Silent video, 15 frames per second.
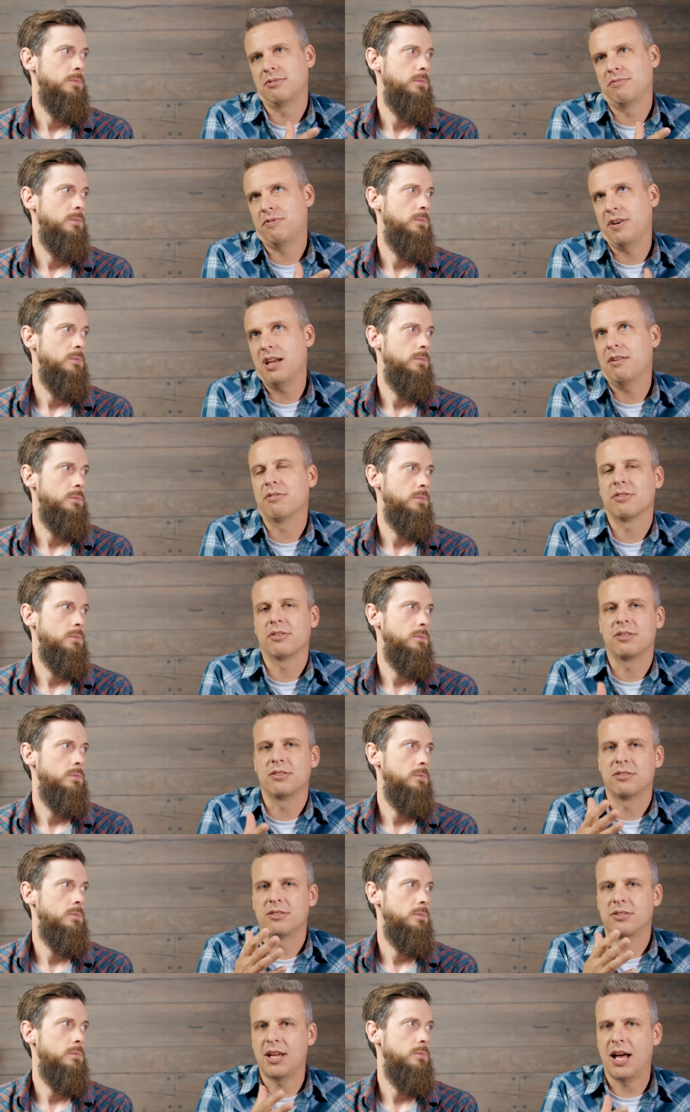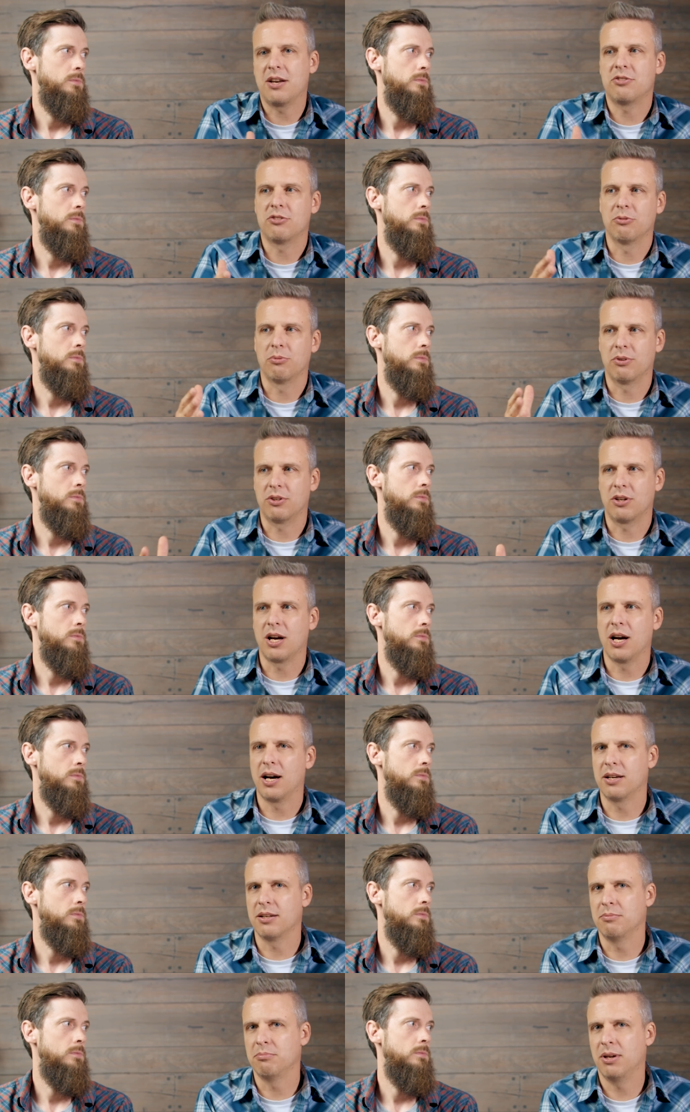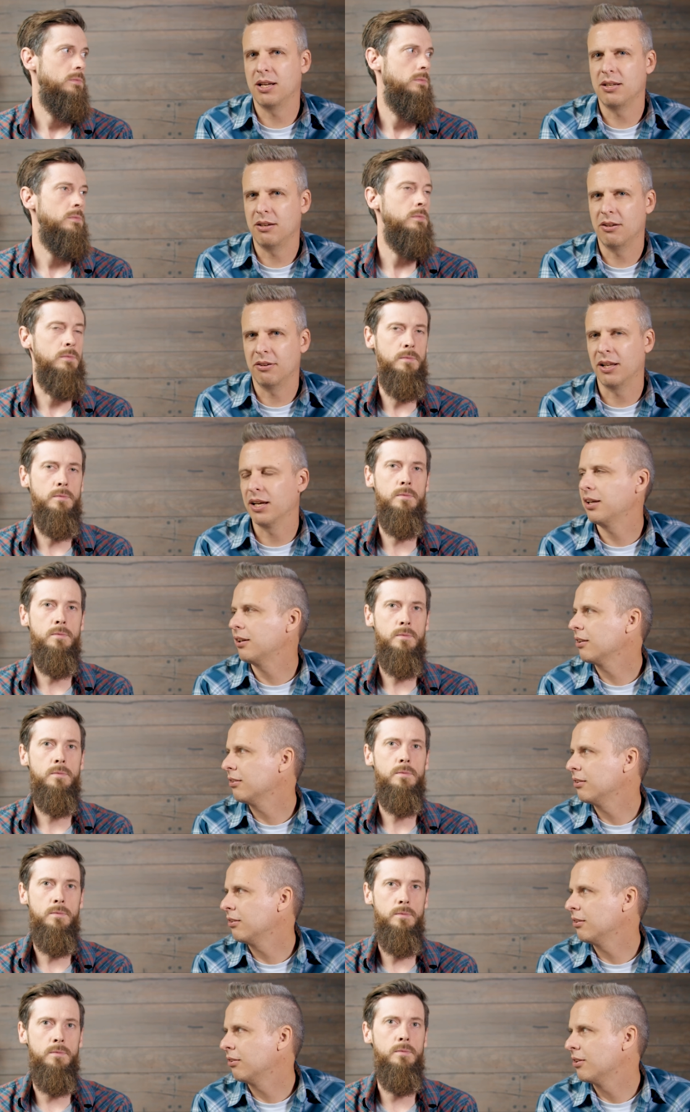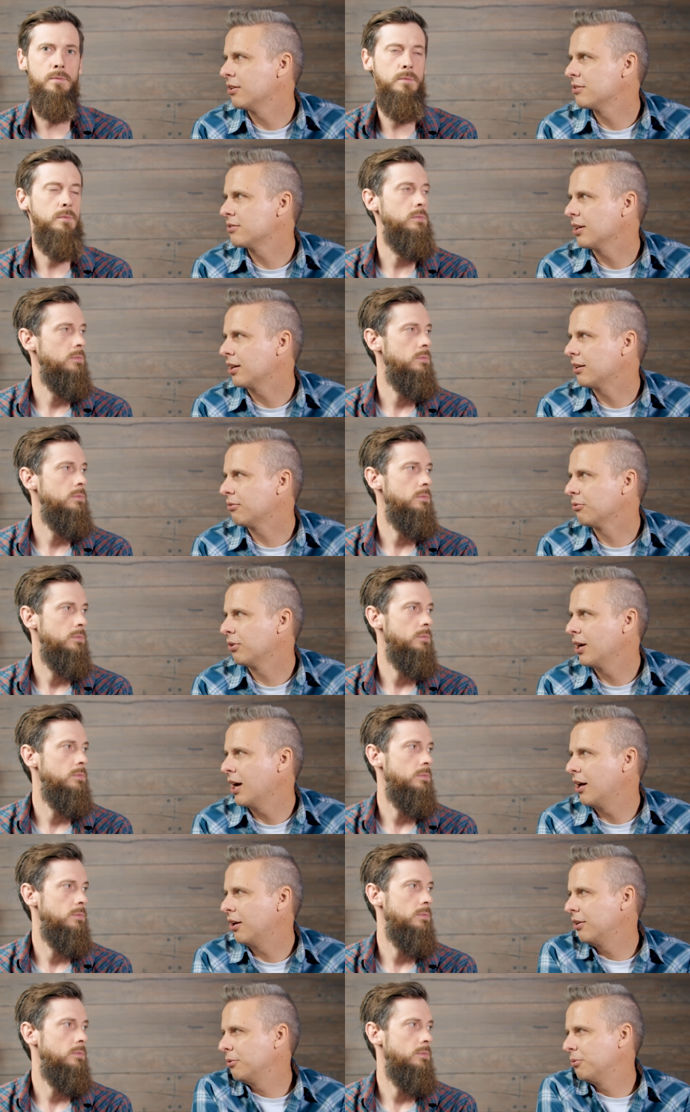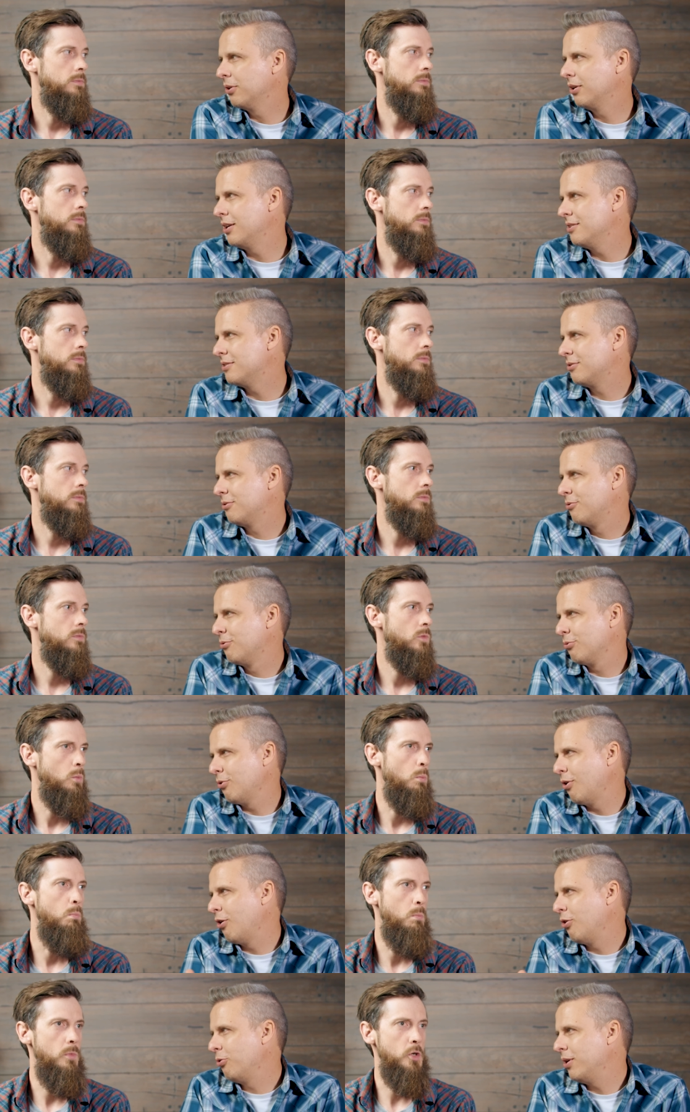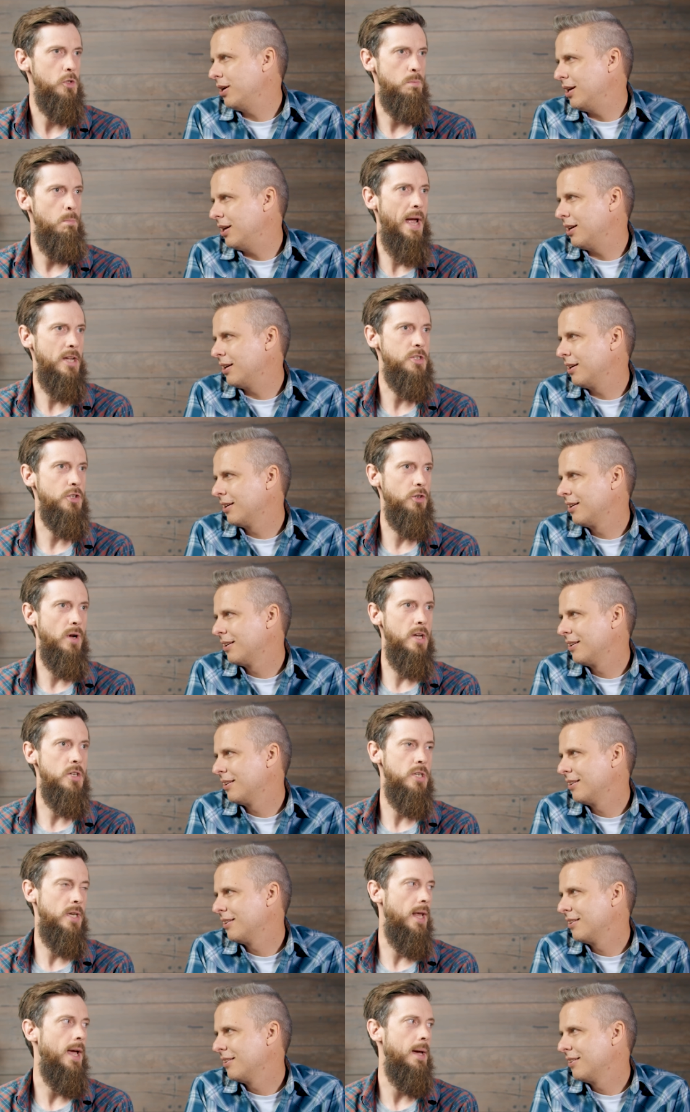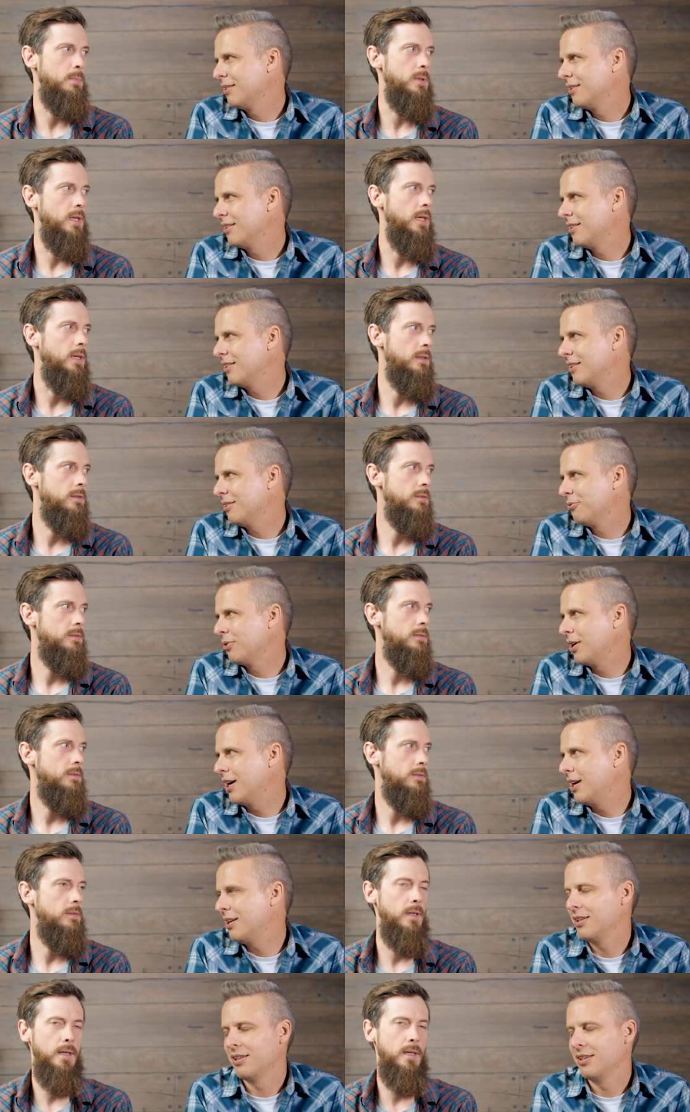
Speaker 1: favor and stature with God and man, you know, mm-hmm. like mm-hmm. this like reality where he's growing, there's
Speaker 2: maturation happening,
Speaker 1: right?